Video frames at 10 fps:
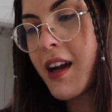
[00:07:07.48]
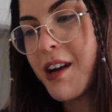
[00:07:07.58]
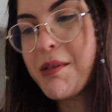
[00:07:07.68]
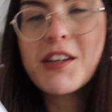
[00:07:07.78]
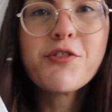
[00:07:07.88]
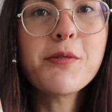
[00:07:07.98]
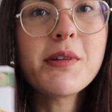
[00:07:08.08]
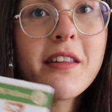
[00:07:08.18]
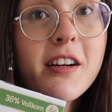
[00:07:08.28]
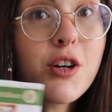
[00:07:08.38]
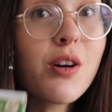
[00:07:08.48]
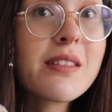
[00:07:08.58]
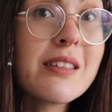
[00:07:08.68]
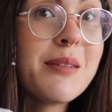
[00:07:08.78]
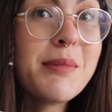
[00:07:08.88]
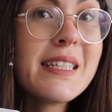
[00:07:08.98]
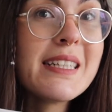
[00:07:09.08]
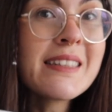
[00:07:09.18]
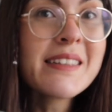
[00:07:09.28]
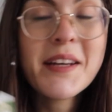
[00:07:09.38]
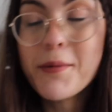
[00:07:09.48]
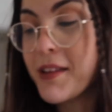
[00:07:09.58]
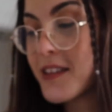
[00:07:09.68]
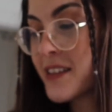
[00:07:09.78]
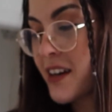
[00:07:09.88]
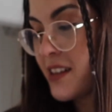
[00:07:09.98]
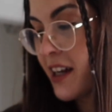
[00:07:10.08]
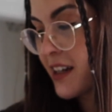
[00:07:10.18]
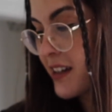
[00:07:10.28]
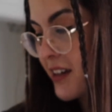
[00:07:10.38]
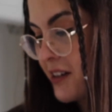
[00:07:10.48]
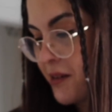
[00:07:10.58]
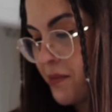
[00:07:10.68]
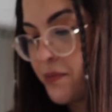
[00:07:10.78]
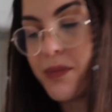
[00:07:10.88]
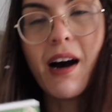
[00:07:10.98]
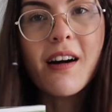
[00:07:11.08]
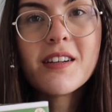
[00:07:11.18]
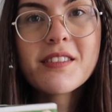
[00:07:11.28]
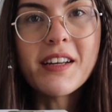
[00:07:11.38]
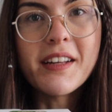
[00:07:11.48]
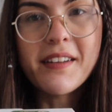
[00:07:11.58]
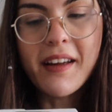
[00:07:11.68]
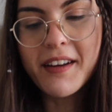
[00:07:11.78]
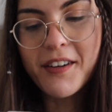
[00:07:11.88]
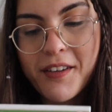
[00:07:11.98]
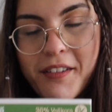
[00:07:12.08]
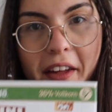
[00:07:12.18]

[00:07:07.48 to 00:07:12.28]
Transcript: I mean, in Germany they're called cinnaminis, but these are like bars, and I don't know,